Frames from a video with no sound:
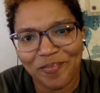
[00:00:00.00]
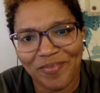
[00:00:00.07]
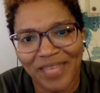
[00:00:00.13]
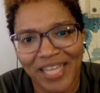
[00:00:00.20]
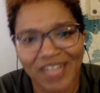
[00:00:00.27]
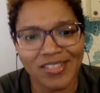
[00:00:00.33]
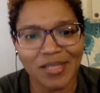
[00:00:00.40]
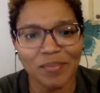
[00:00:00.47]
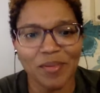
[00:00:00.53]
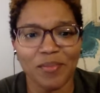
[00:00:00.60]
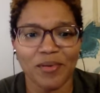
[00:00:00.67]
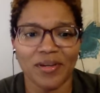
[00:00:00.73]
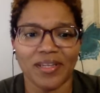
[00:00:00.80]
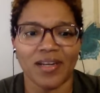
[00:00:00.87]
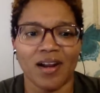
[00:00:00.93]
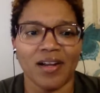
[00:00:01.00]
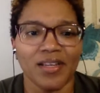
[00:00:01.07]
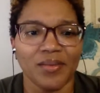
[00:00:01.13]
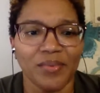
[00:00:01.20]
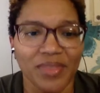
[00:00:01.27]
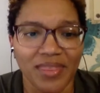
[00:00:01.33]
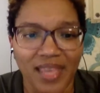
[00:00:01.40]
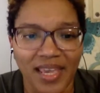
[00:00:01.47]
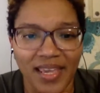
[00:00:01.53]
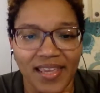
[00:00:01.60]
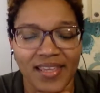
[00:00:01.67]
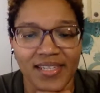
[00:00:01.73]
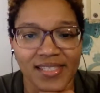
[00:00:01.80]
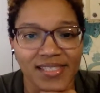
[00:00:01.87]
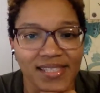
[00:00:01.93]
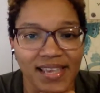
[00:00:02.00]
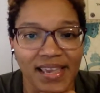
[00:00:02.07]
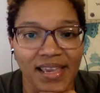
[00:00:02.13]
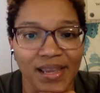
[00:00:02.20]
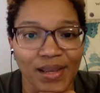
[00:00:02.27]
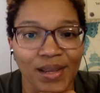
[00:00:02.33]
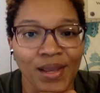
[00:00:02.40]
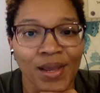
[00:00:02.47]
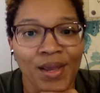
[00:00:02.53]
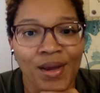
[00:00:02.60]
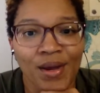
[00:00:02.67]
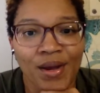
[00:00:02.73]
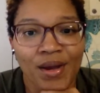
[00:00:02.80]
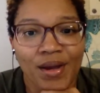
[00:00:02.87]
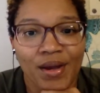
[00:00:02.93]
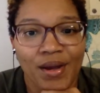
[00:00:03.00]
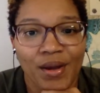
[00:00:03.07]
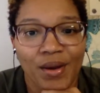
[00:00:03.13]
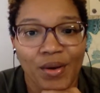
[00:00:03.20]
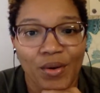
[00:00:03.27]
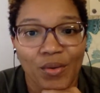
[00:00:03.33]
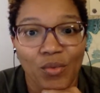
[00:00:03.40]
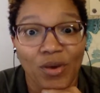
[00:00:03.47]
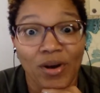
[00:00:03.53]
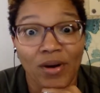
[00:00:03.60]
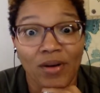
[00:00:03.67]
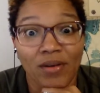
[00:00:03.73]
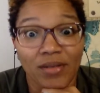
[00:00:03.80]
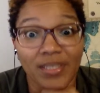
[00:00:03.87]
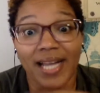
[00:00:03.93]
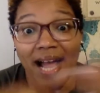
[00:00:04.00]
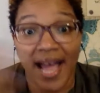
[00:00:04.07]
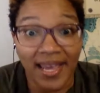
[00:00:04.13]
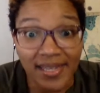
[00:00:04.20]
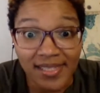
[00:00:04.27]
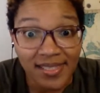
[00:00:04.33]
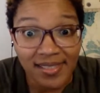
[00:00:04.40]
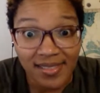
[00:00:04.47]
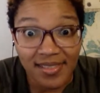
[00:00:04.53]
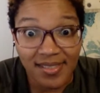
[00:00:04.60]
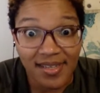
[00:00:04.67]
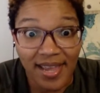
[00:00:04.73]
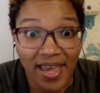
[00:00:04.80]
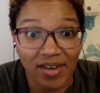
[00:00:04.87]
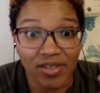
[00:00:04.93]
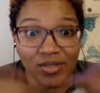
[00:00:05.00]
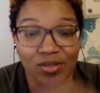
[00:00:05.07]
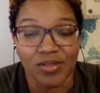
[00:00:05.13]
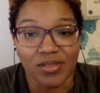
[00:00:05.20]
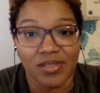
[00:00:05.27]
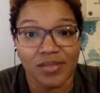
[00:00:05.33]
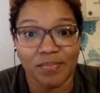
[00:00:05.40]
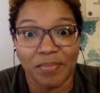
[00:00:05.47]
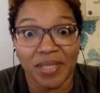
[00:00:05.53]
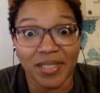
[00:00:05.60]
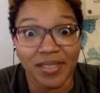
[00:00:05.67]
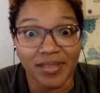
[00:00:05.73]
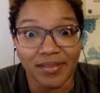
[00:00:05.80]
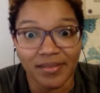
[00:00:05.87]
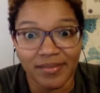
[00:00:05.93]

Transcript: I know some people can argue with that and say, well, God is an outer source, but